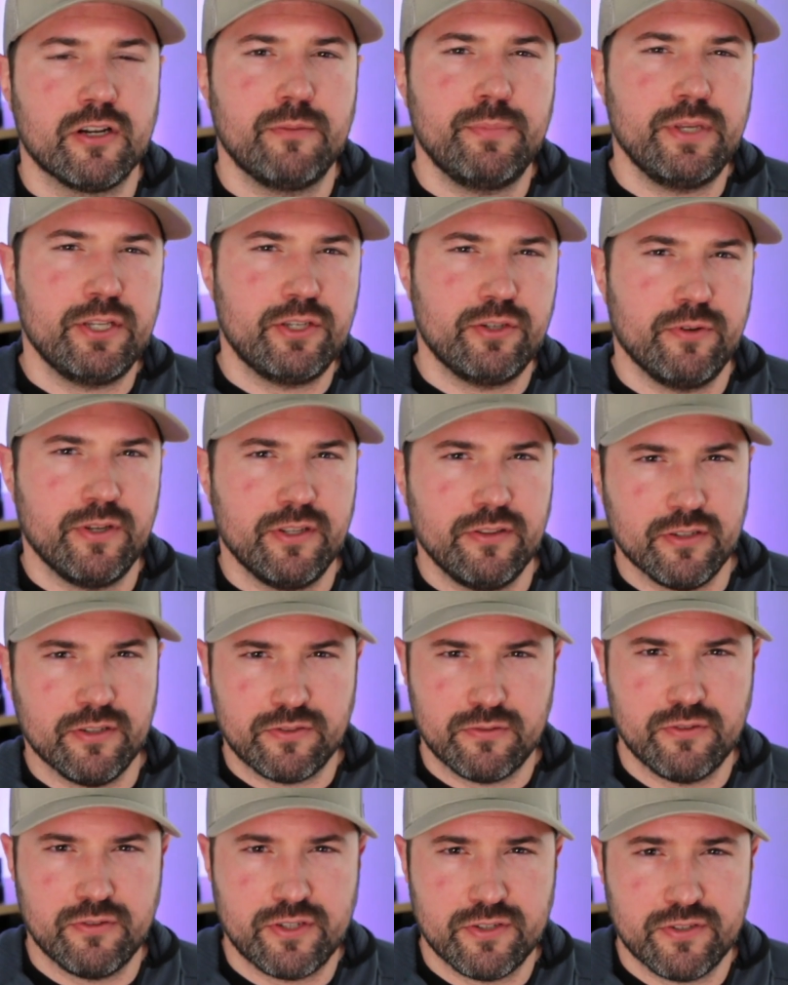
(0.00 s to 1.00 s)
to be doing the
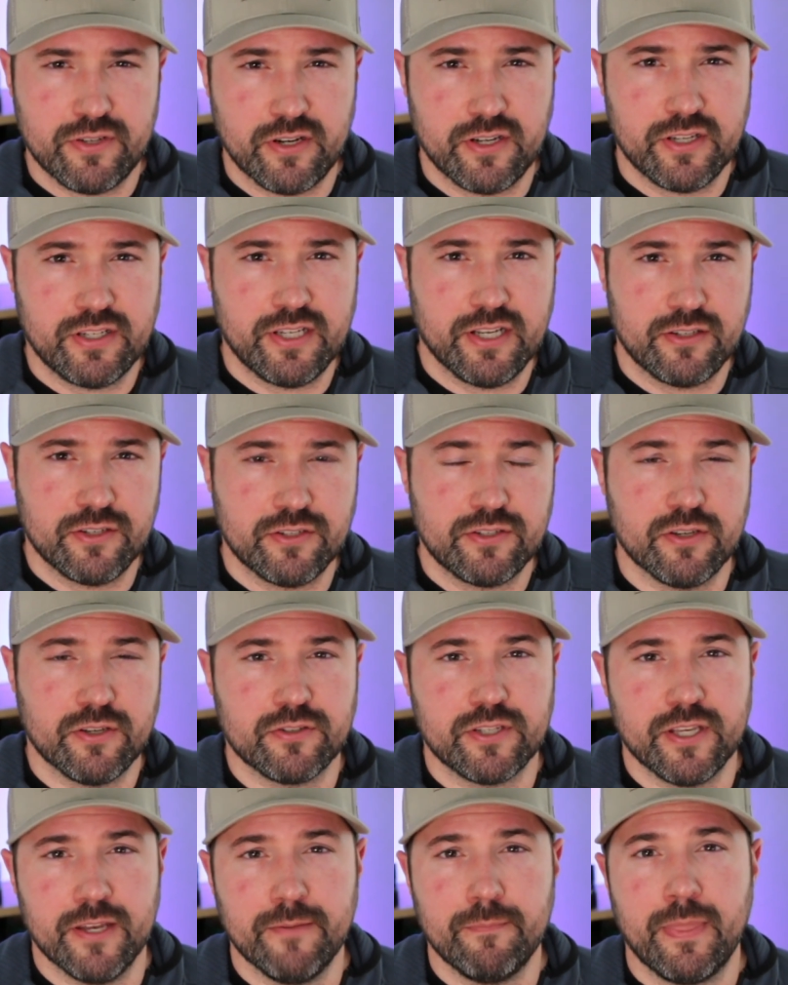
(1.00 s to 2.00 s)
Solutions Architect
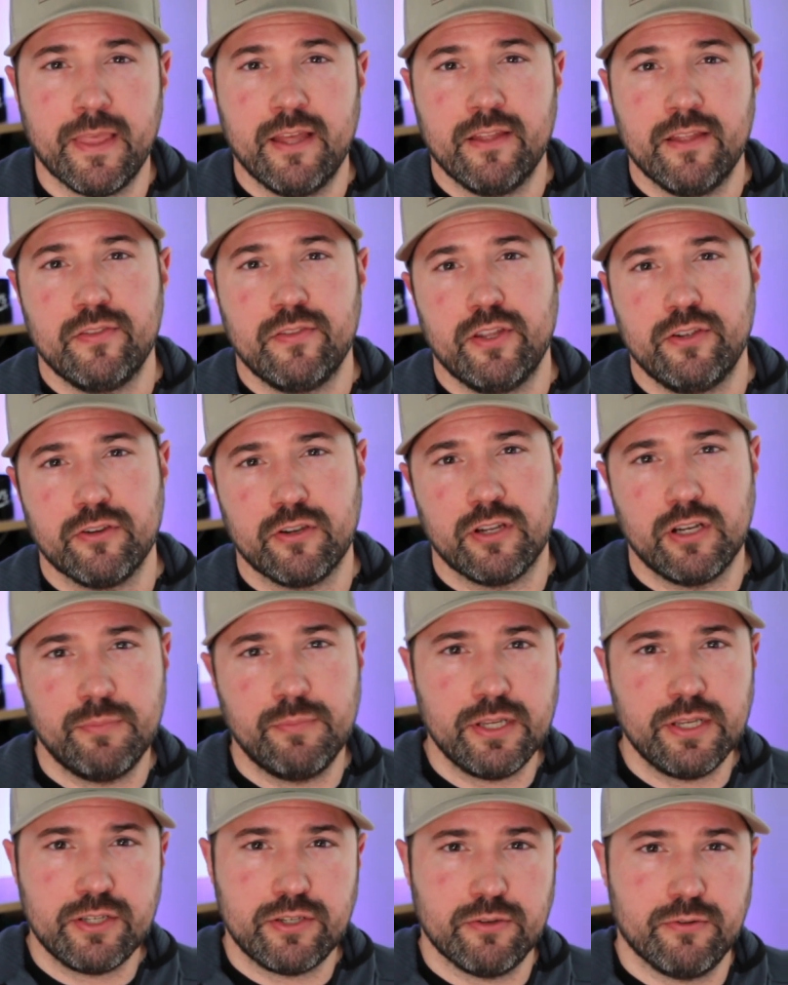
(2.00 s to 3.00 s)
Associate. Then you're going to
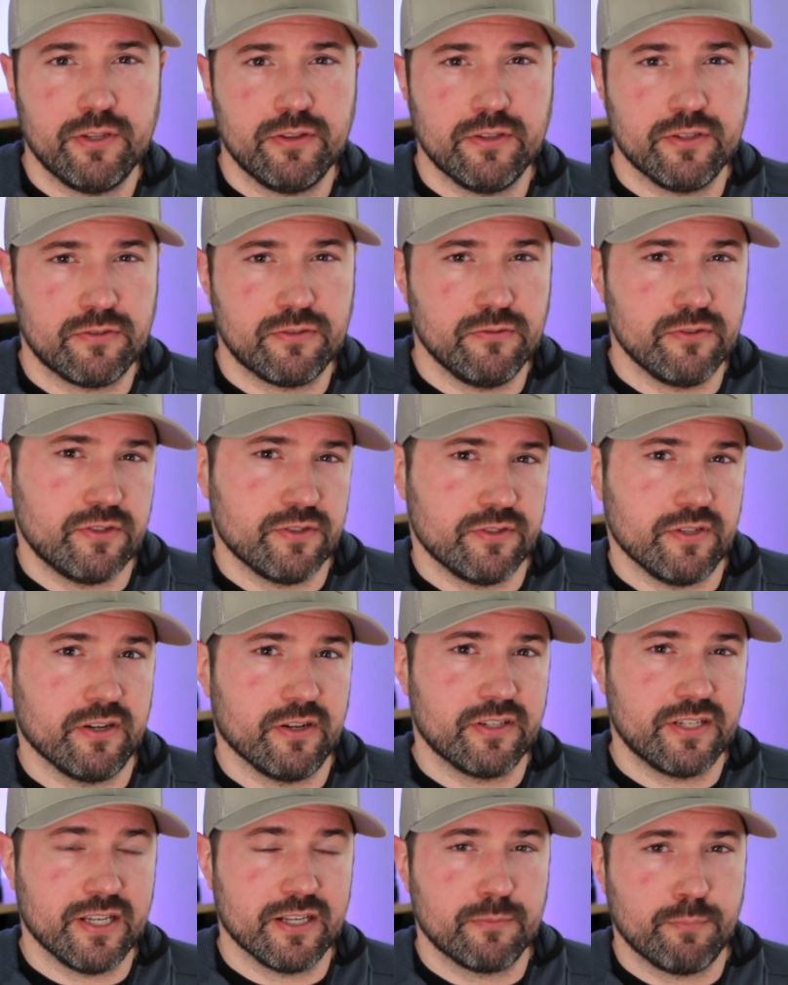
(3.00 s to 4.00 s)
be doing the Solutions
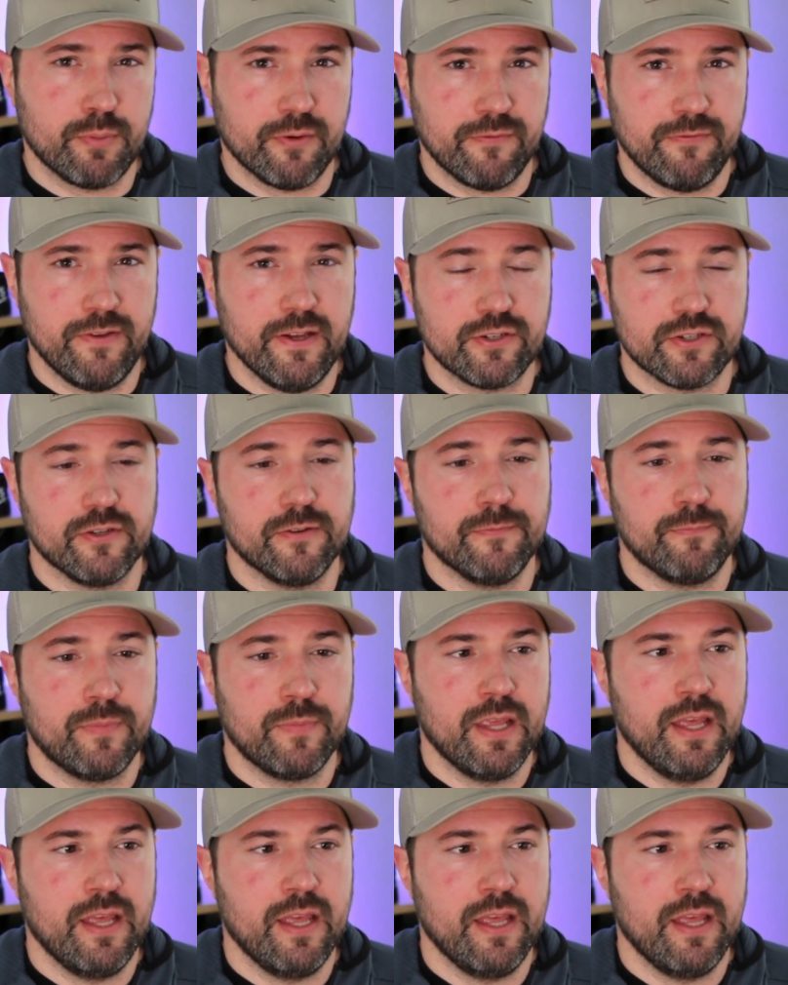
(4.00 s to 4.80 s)
Architect Professional.